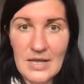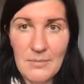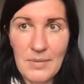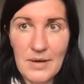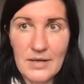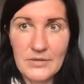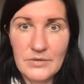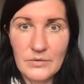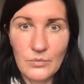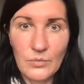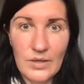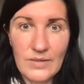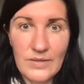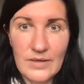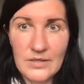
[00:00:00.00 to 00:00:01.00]
But
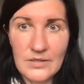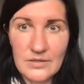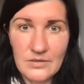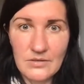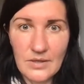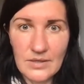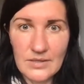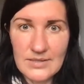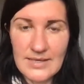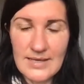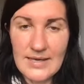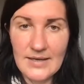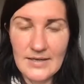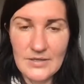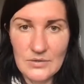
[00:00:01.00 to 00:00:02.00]
what they do not
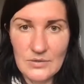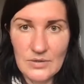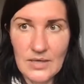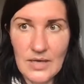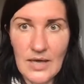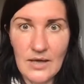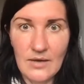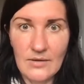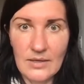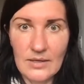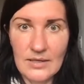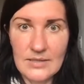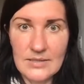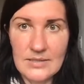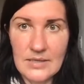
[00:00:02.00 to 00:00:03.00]
take into account
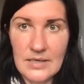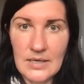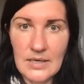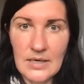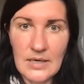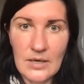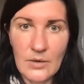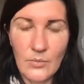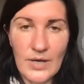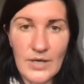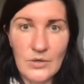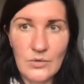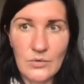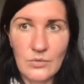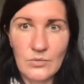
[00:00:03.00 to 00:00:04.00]
is when
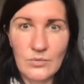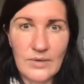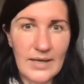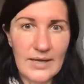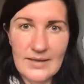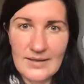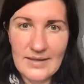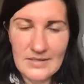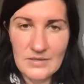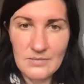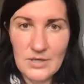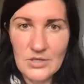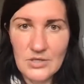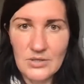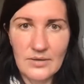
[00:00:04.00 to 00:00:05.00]
you, like, let's
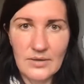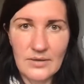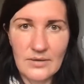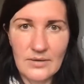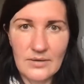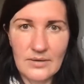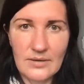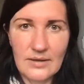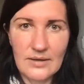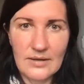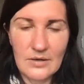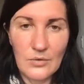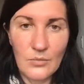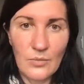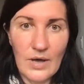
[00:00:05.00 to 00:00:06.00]
imagine
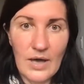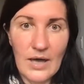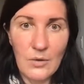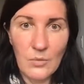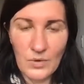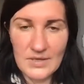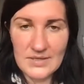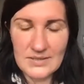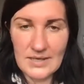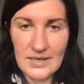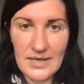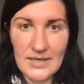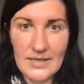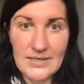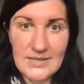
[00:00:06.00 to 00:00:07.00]
like I was
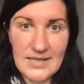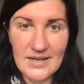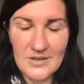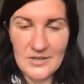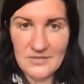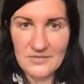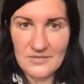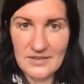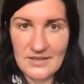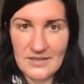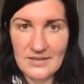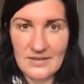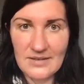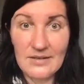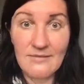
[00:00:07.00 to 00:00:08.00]
an executive
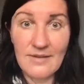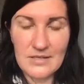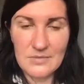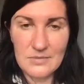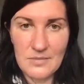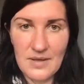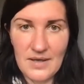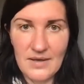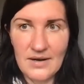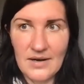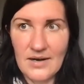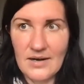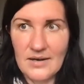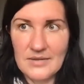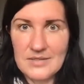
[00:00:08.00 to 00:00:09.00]
investment banker.